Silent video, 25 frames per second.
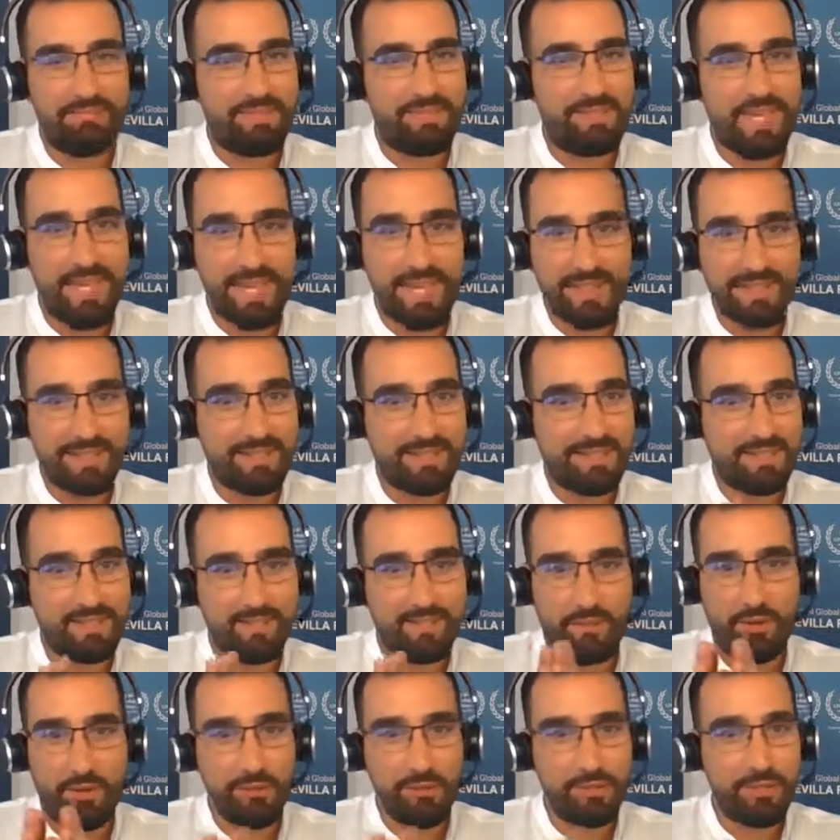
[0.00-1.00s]

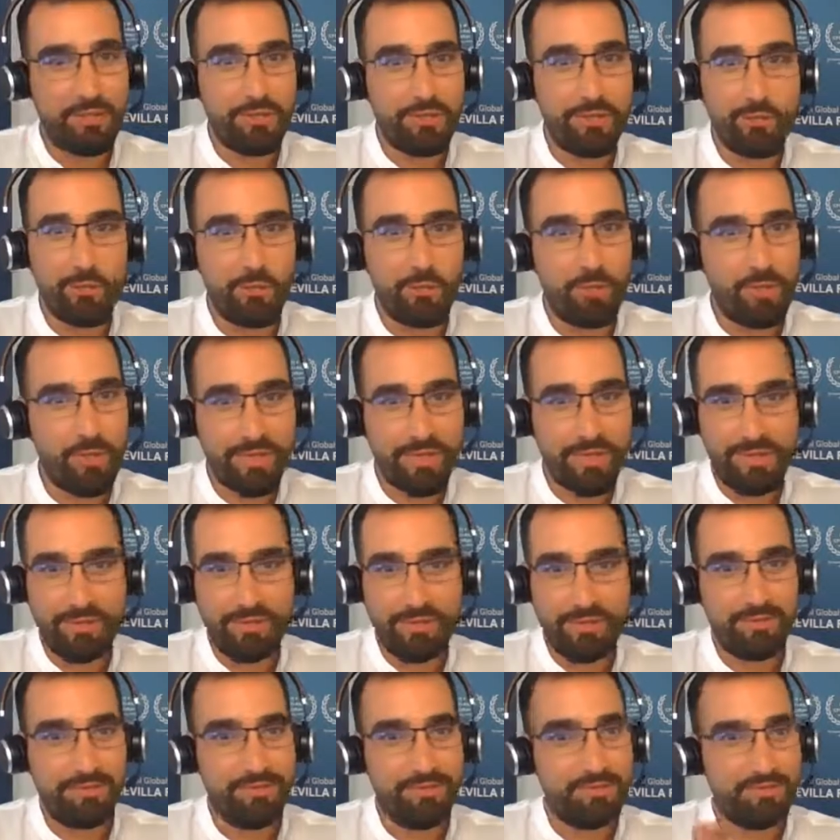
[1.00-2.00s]
Just continue doing
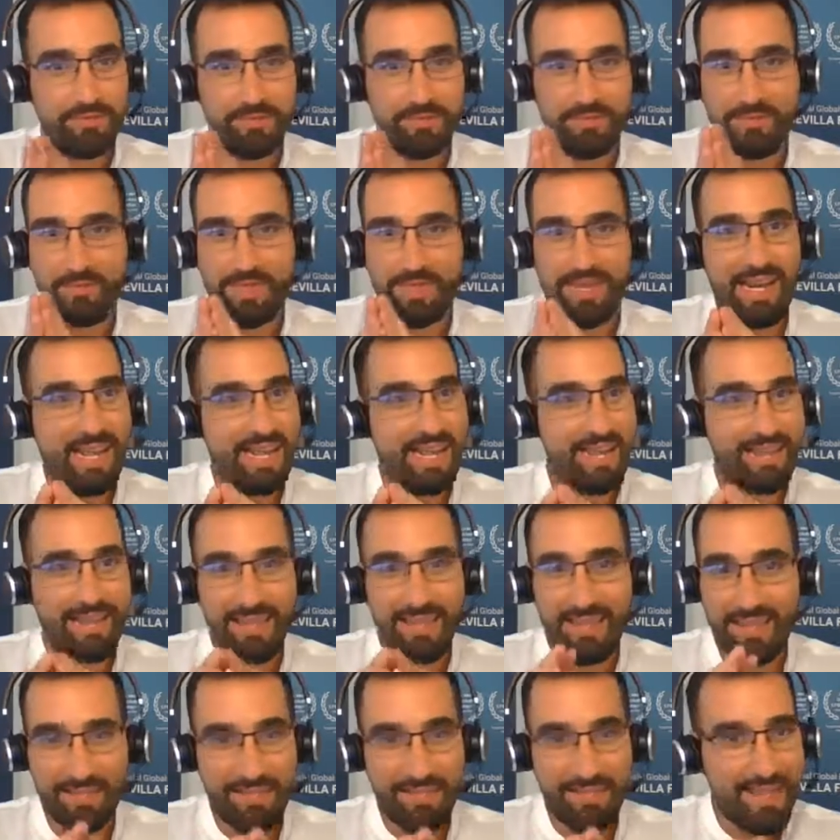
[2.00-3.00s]
like
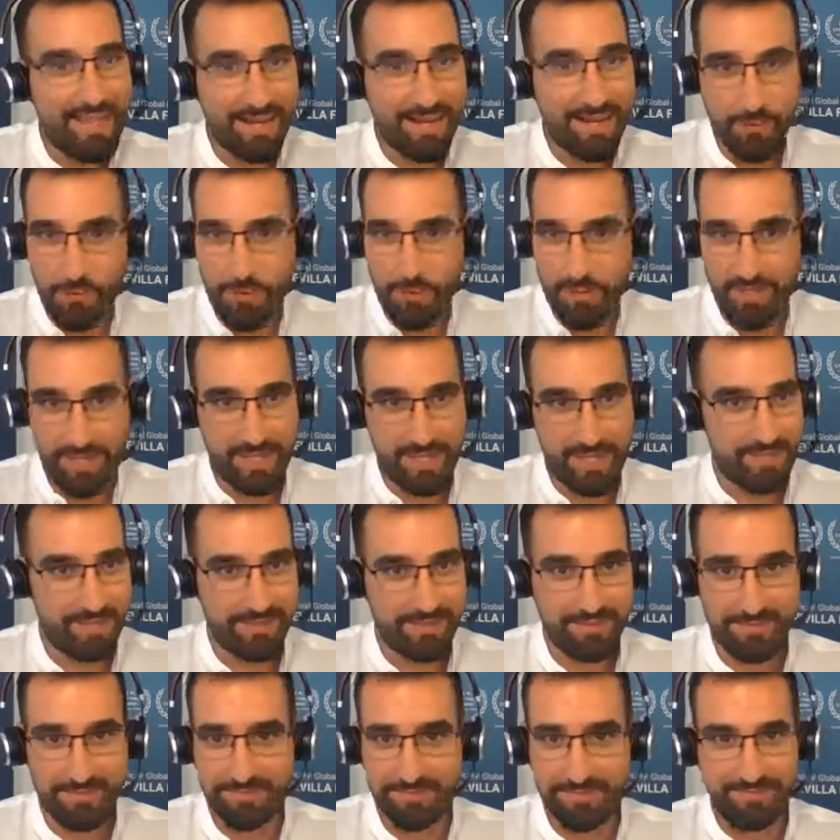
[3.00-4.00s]
they are doing
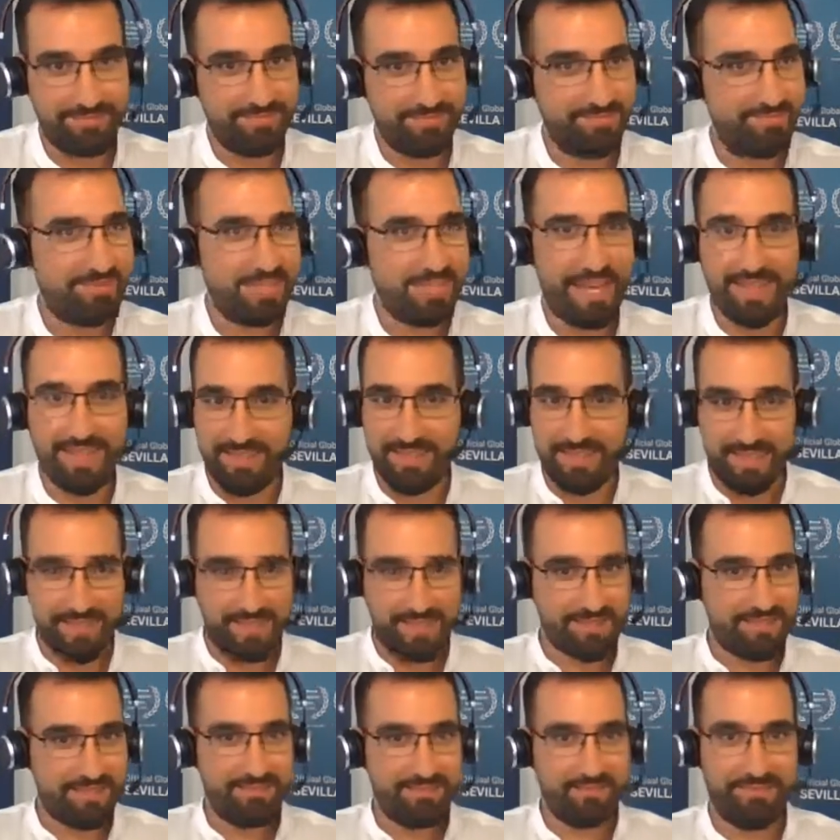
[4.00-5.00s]
it. Just
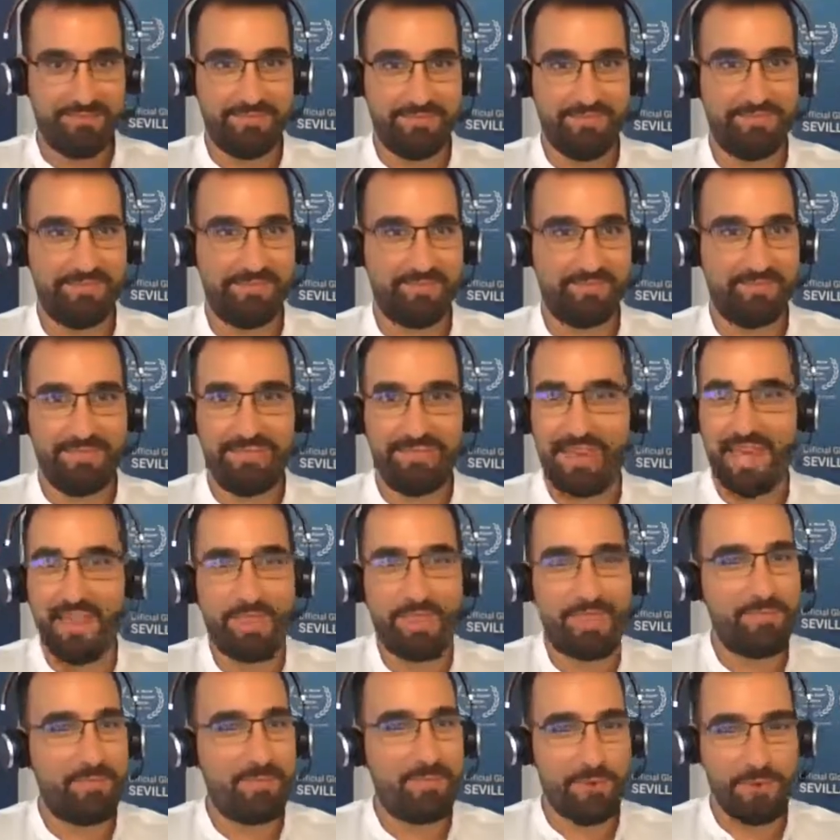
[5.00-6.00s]
this,
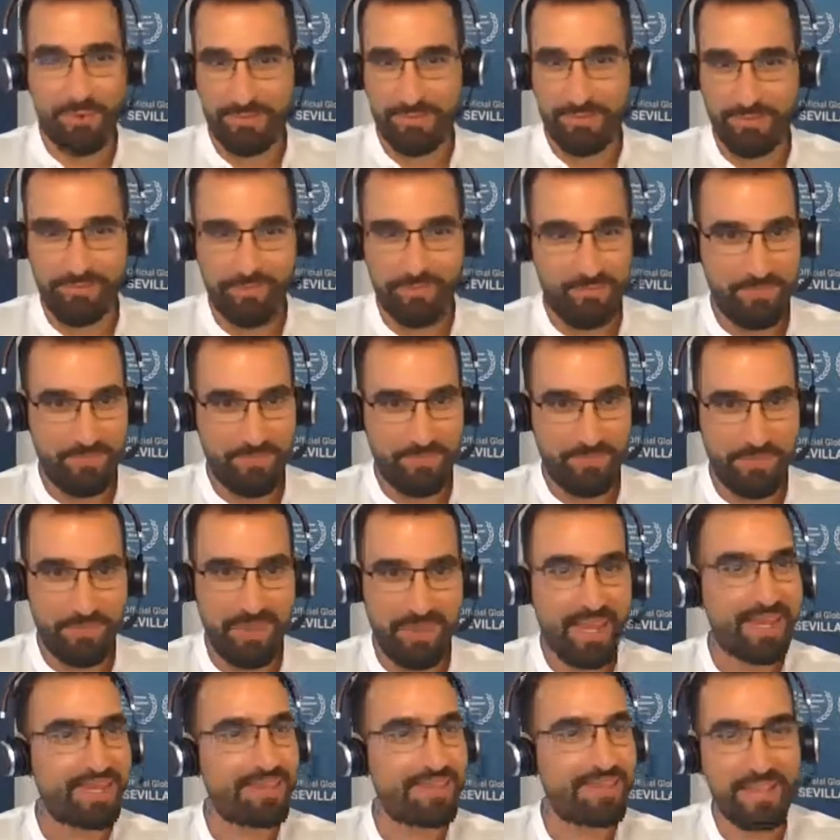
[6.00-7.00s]
nothing more.
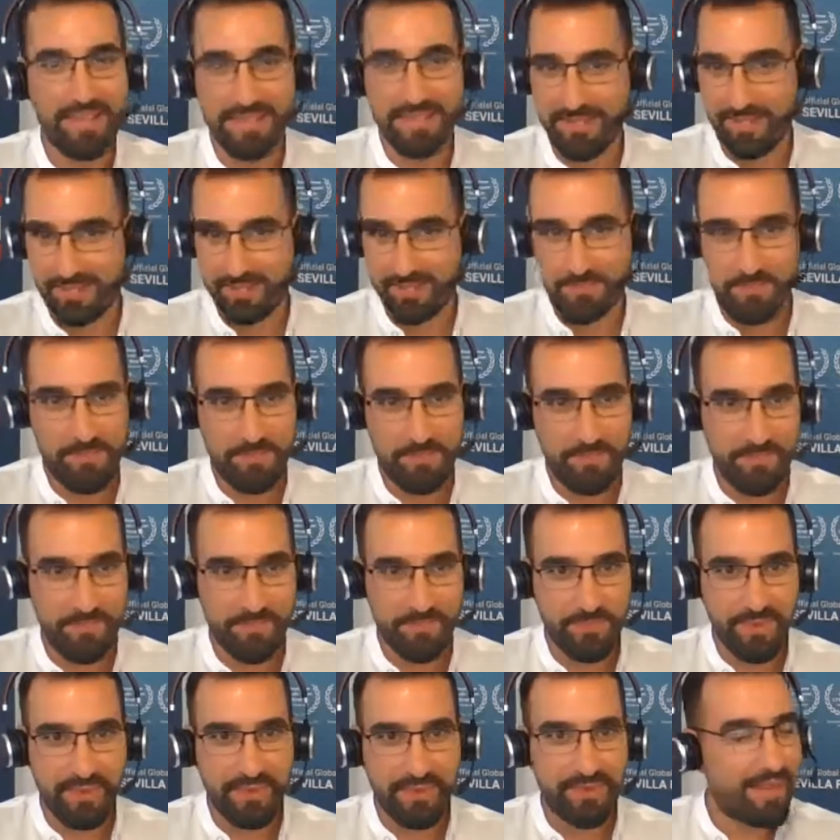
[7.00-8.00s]
Just
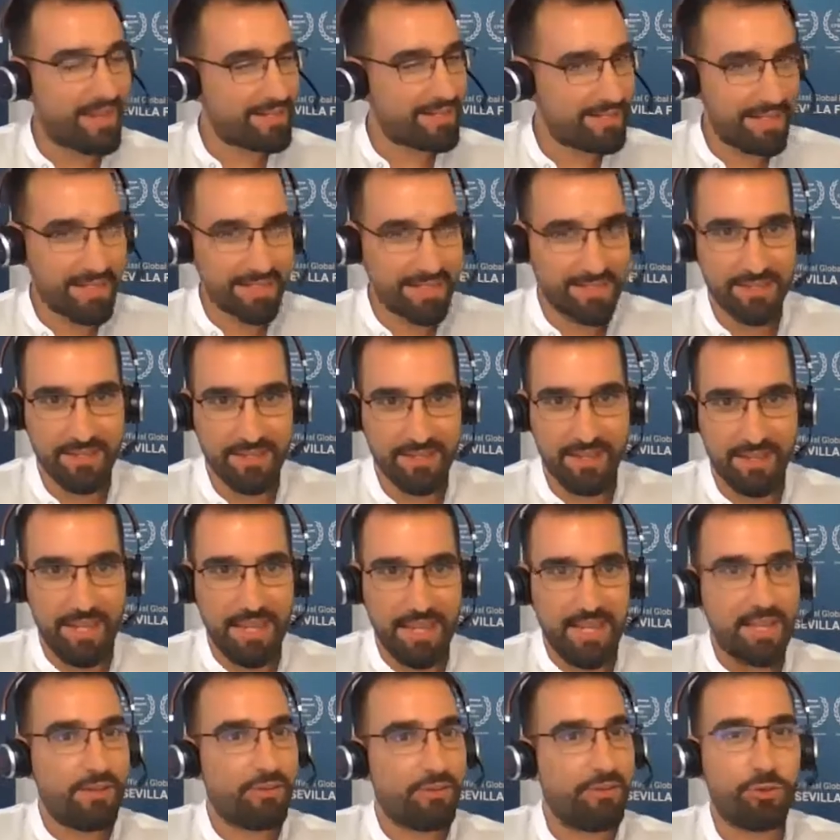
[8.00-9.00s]
this.
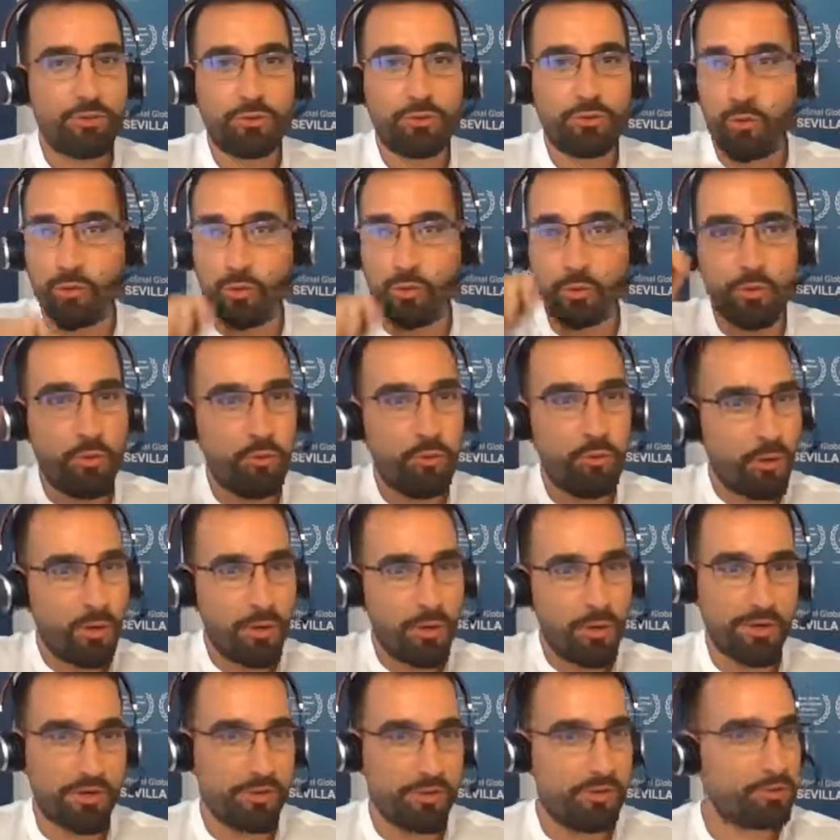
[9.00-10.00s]
Not to do
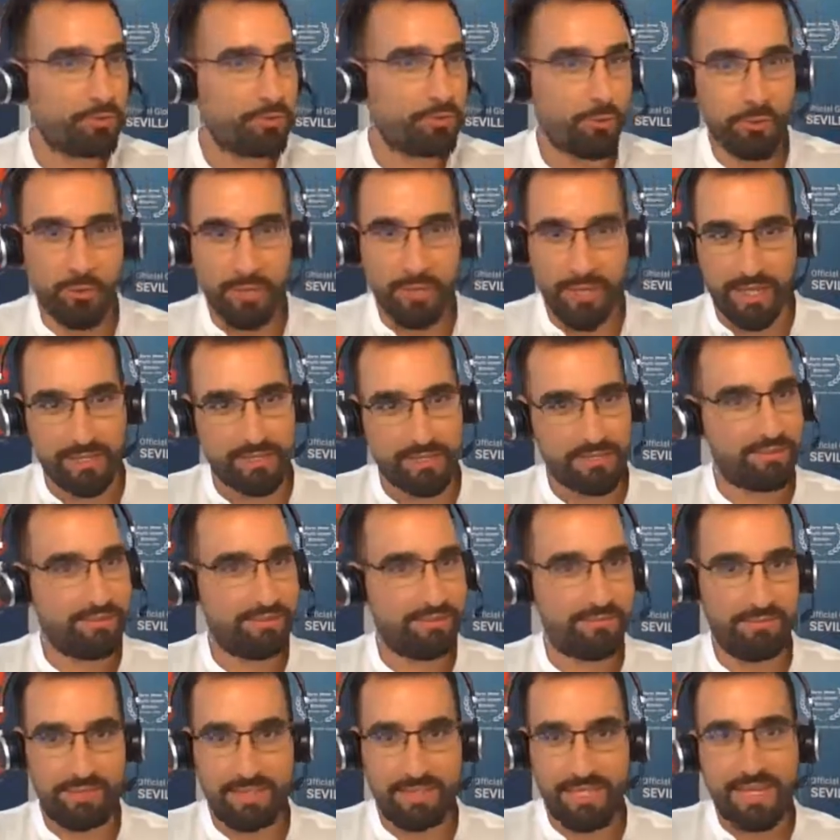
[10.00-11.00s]
more, not to do less.
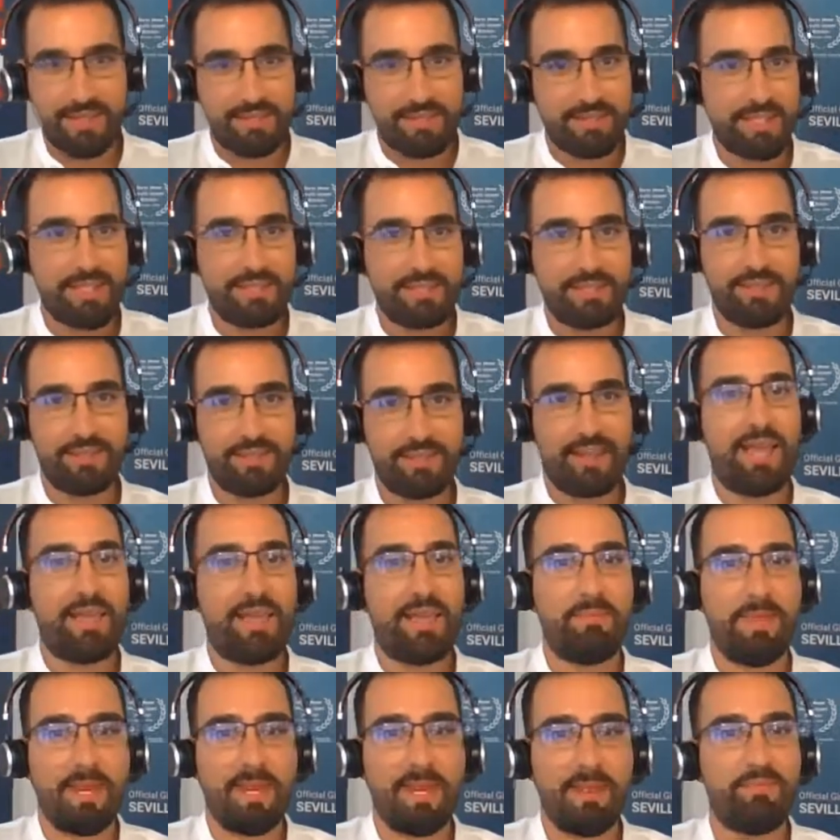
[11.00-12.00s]
Just this, yeah. I
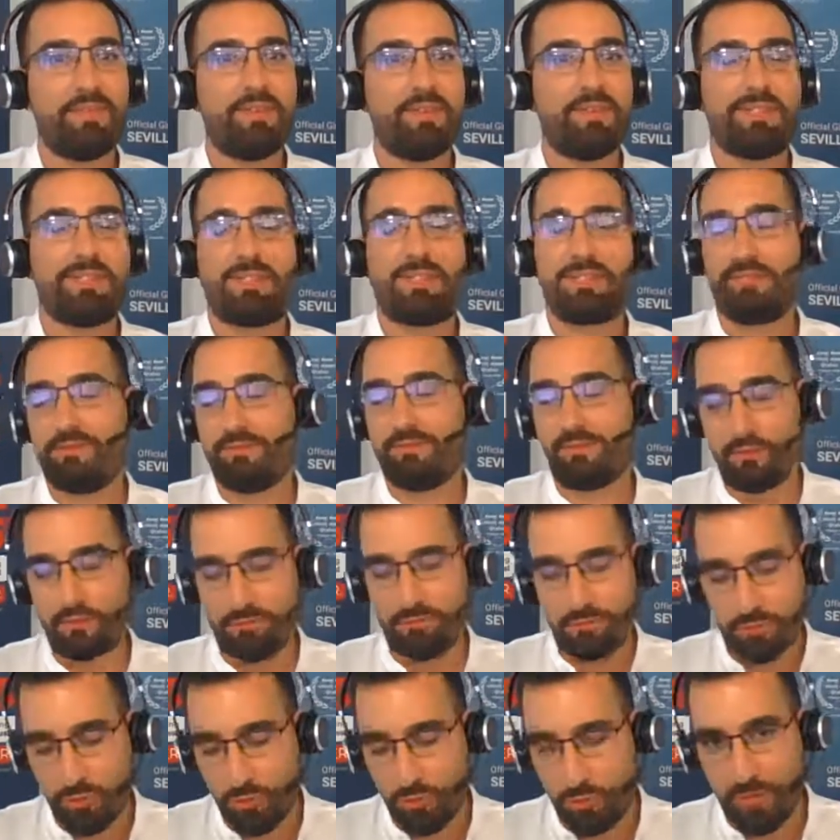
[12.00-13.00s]
believe, is
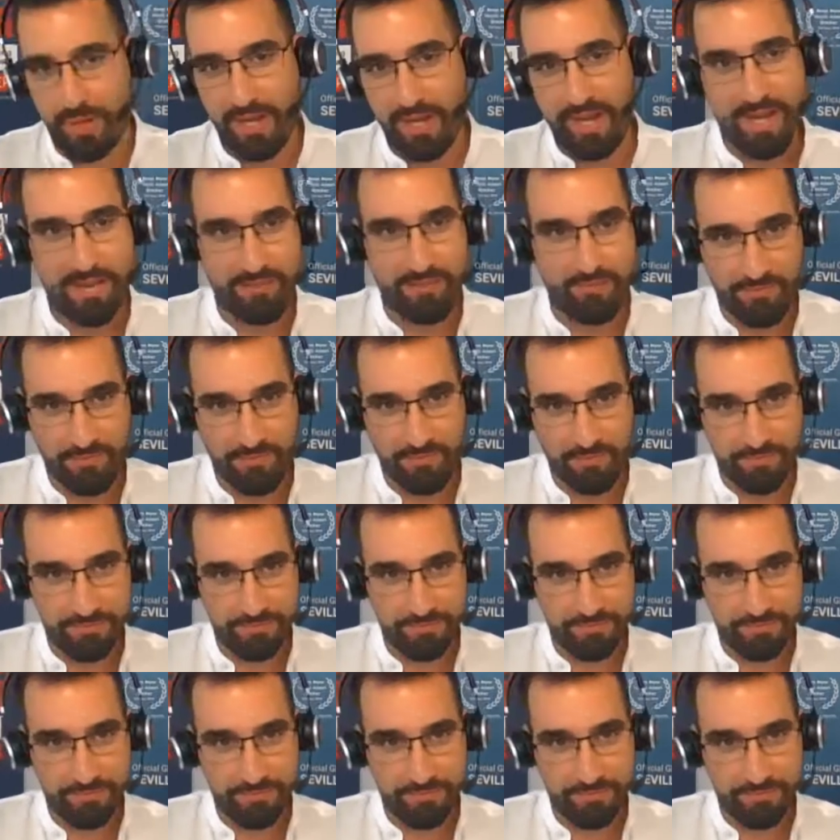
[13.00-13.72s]
super enough.